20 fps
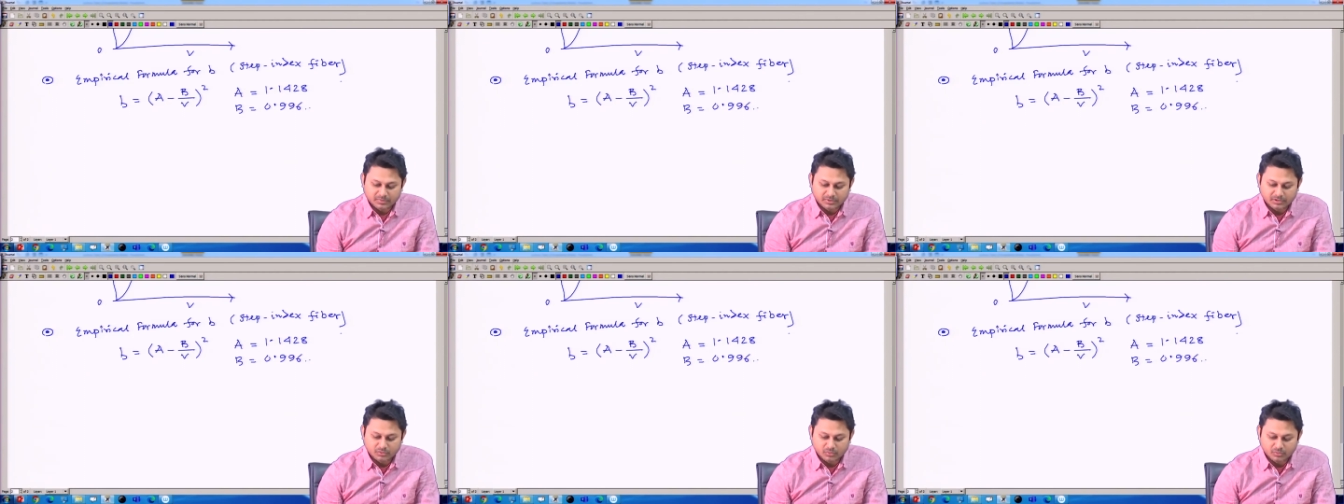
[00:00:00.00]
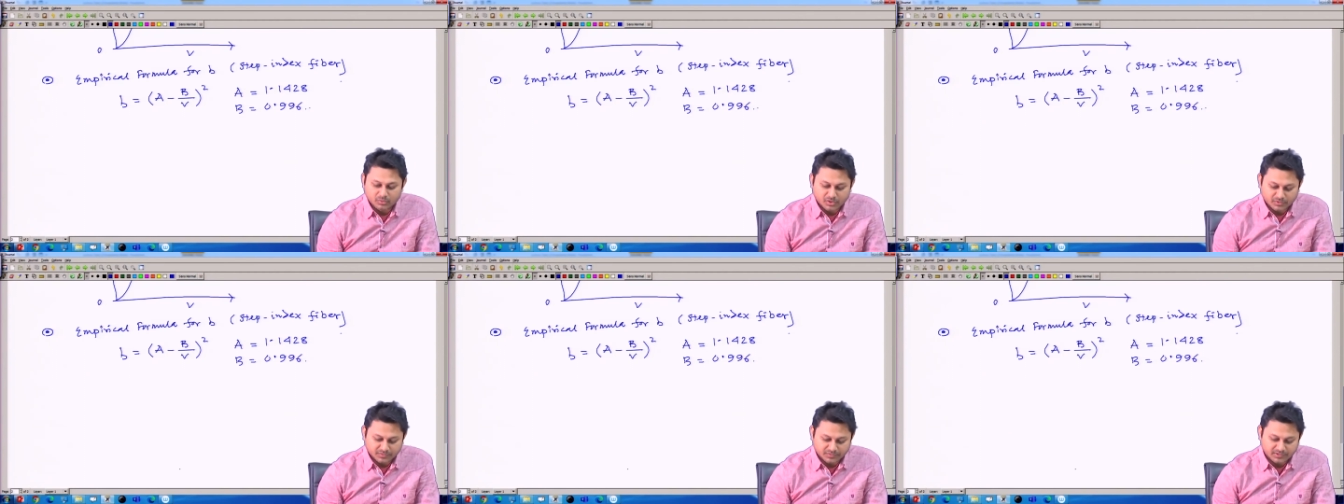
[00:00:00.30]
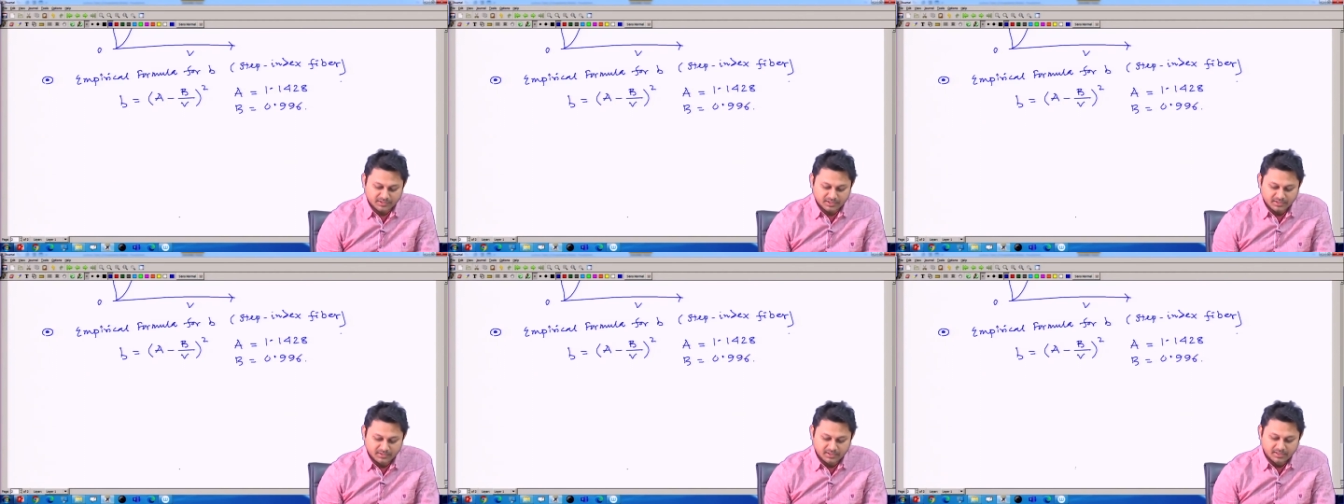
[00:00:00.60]
the two
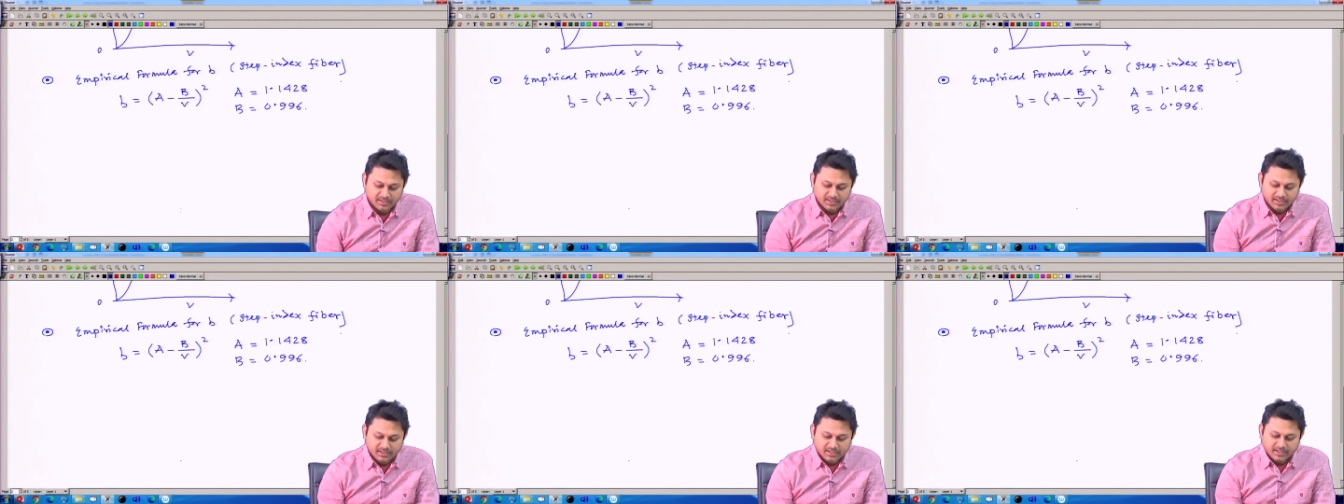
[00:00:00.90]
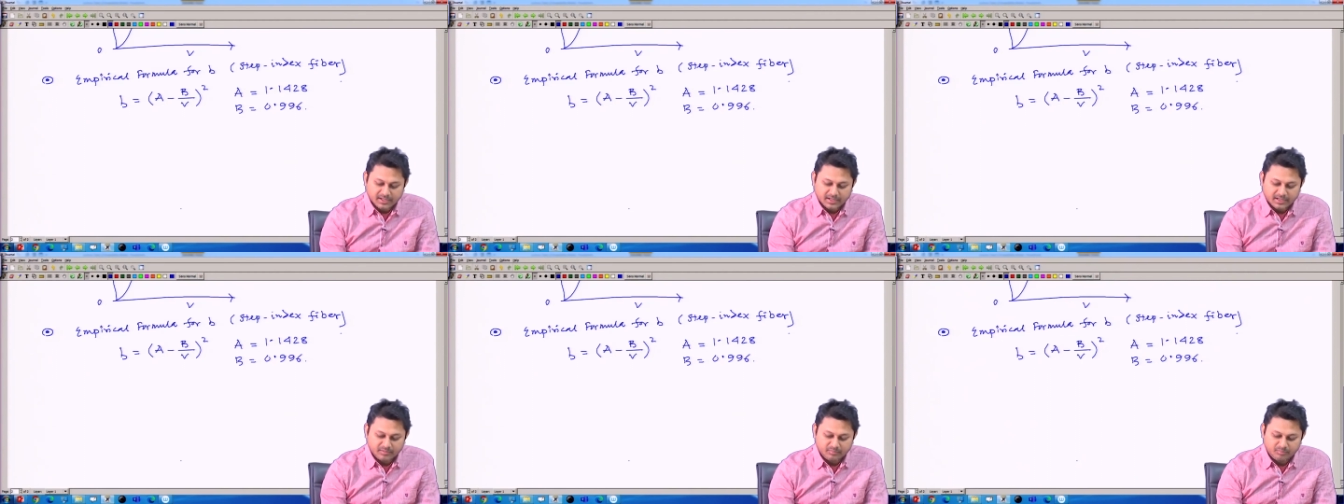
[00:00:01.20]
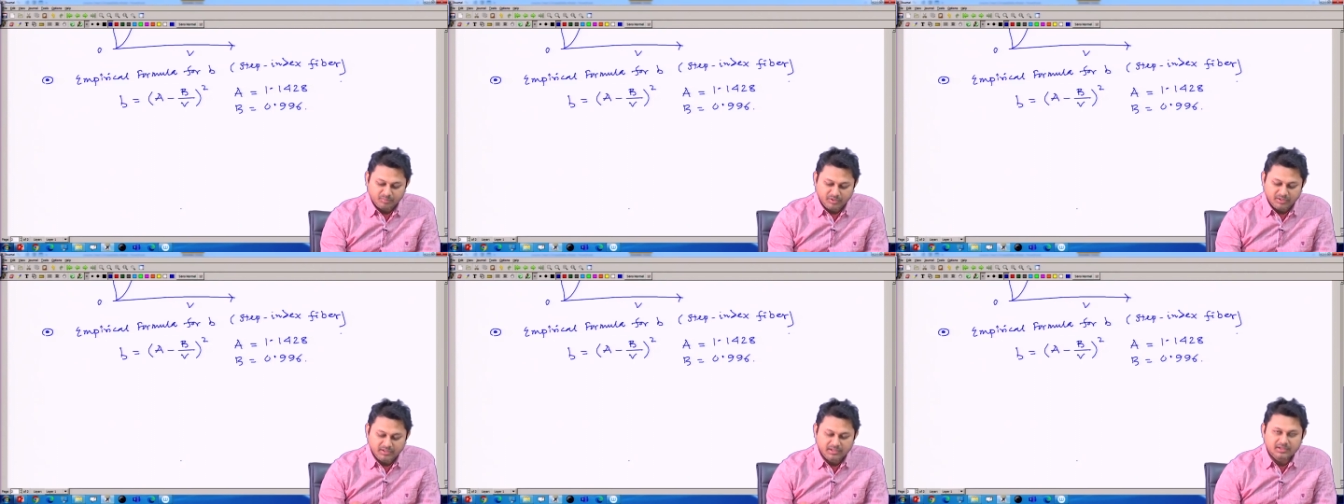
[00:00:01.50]
constant
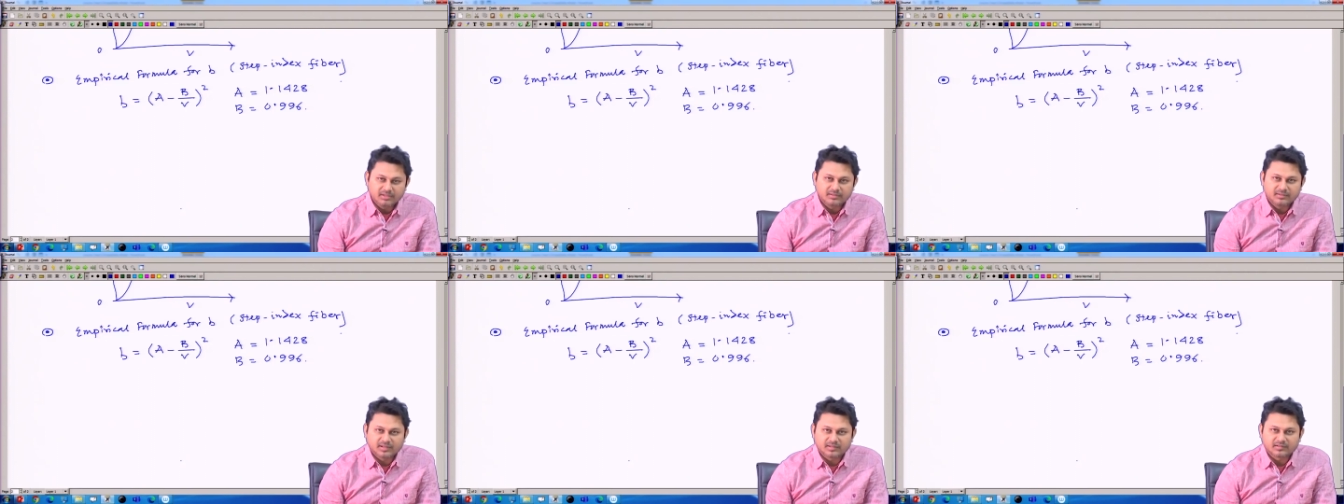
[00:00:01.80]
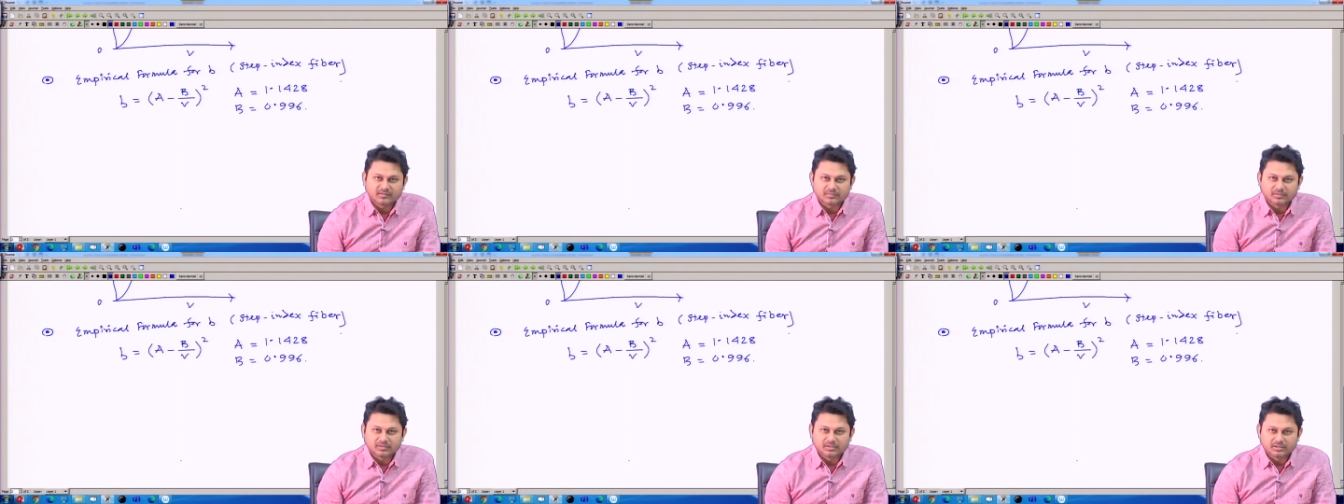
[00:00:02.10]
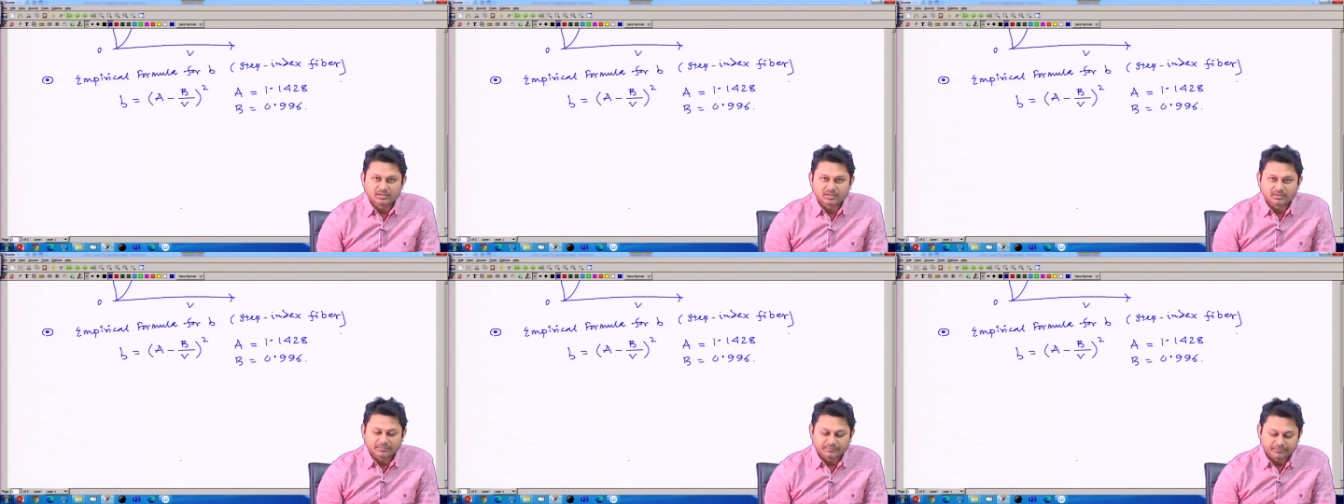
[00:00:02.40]
and b is
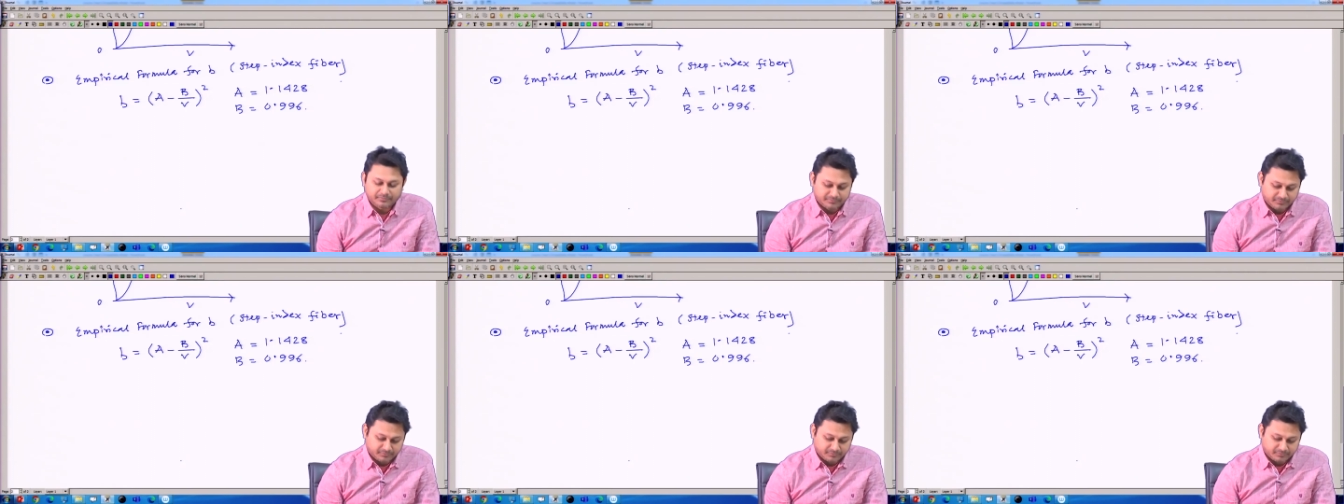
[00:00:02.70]
the